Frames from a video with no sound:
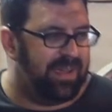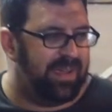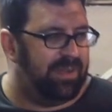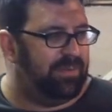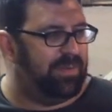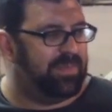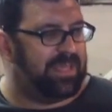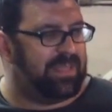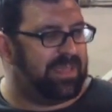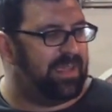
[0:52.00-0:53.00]
would
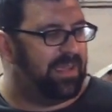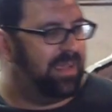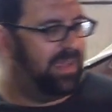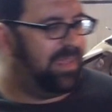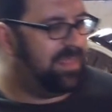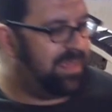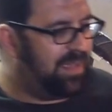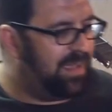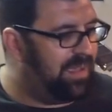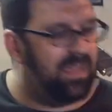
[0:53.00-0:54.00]
be
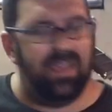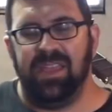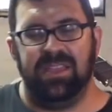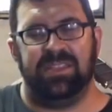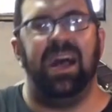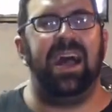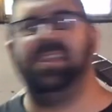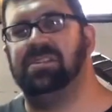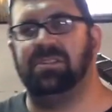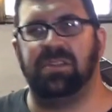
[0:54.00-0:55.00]
the
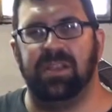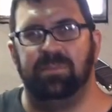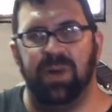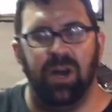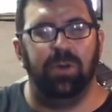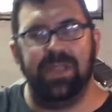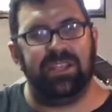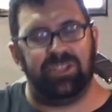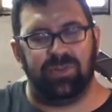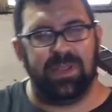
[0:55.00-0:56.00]
entire
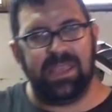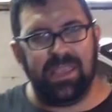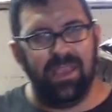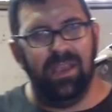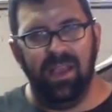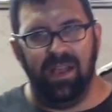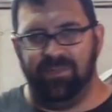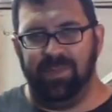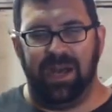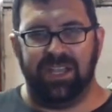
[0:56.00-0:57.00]
component tree
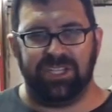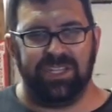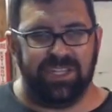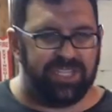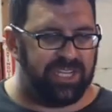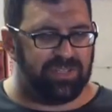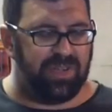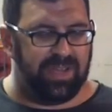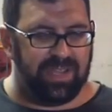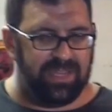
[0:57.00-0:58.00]
of Bosch
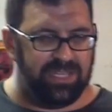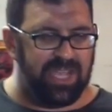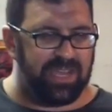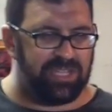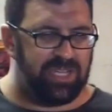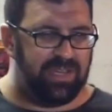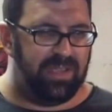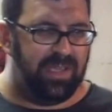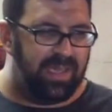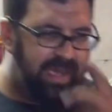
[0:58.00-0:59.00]
D-Jetronic
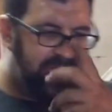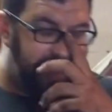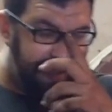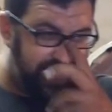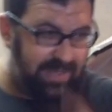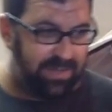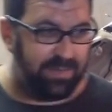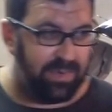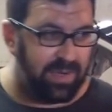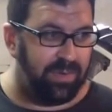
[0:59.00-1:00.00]
injection.
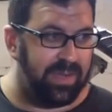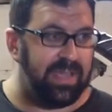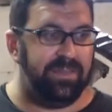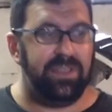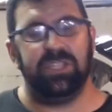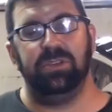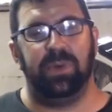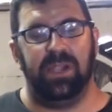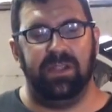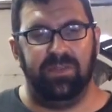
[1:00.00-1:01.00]
And we're going to have a
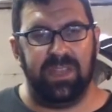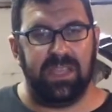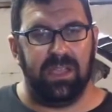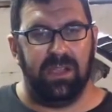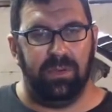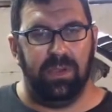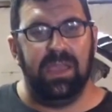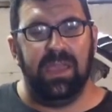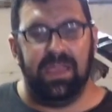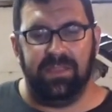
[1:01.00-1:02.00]
two-part video.
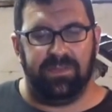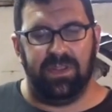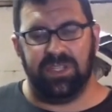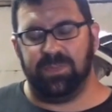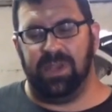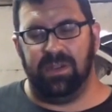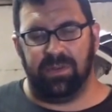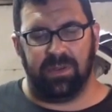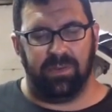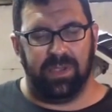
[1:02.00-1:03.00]
In the first part,
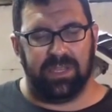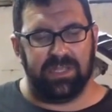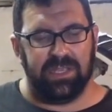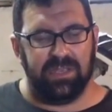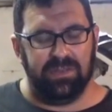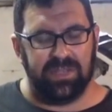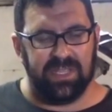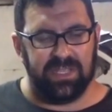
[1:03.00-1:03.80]
we're going to use